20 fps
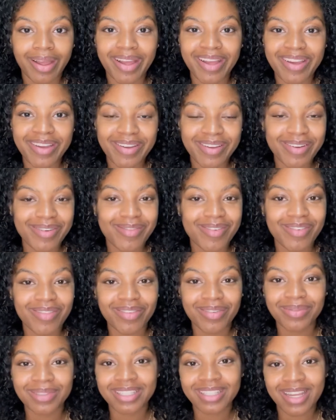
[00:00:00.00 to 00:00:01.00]
going
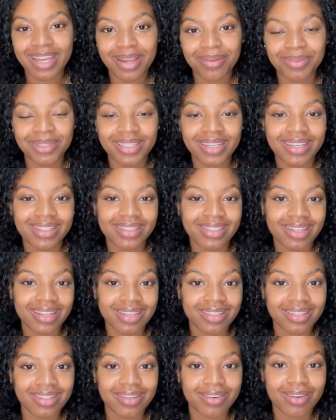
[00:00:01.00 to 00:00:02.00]
from Snapchat to
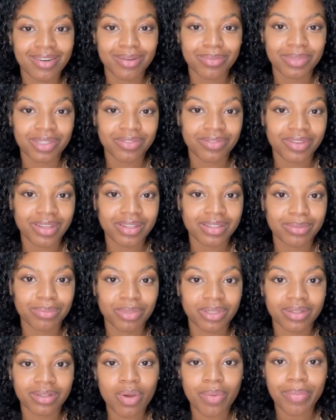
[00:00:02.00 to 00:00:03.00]
Instagram to
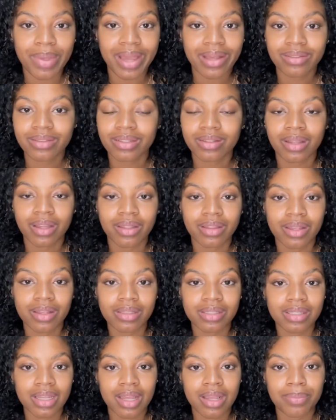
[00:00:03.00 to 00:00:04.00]
Facebook, back to like
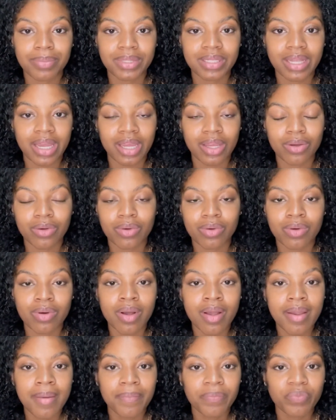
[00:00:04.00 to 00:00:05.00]
that same cycle
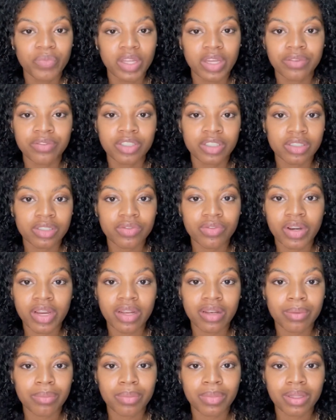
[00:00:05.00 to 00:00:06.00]
of just
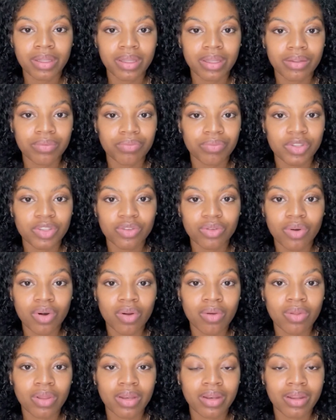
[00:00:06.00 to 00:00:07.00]
randomly
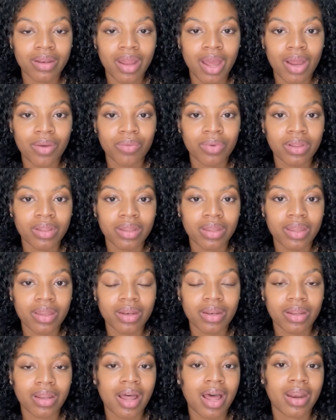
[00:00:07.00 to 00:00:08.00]
scrolling and not really getting
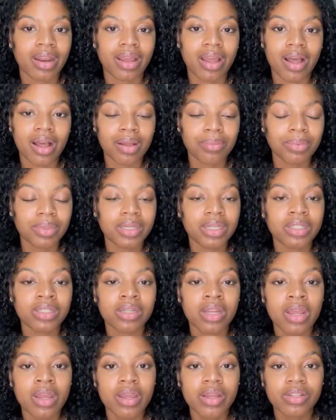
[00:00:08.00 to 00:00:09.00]
a lot accomplished.
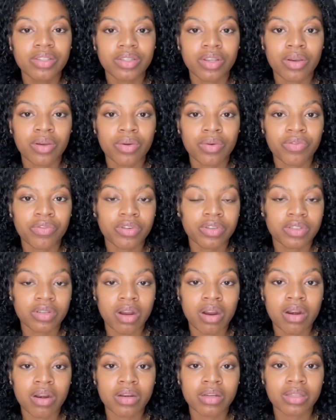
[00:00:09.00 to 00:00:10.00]
So for
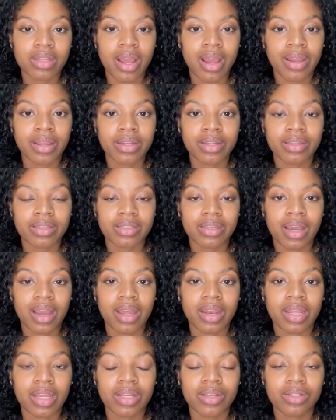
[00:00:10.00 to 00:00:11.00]
starters, I
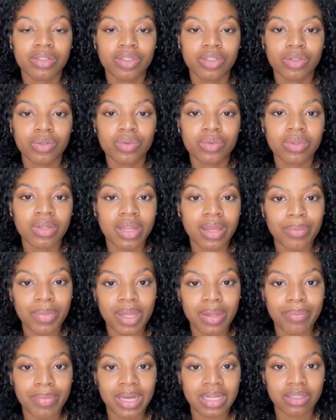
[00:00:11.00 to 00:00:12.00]
decided to
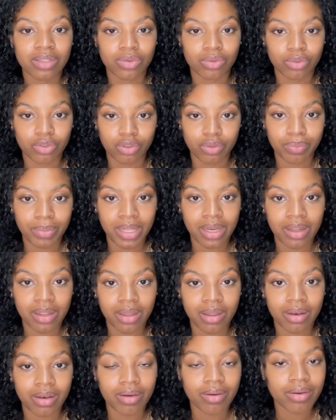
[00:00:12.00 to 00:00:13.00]
limit my social
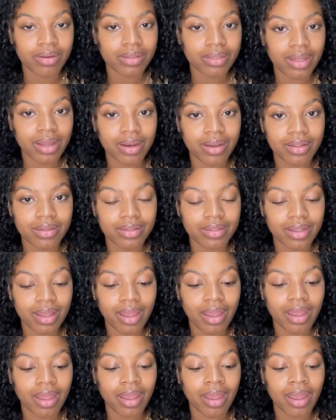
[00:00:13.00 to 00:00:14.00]
media. Notice I didn't
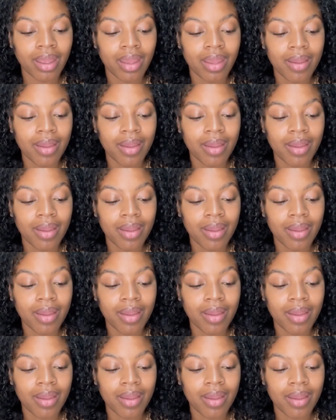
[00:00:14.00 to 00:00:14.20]
say,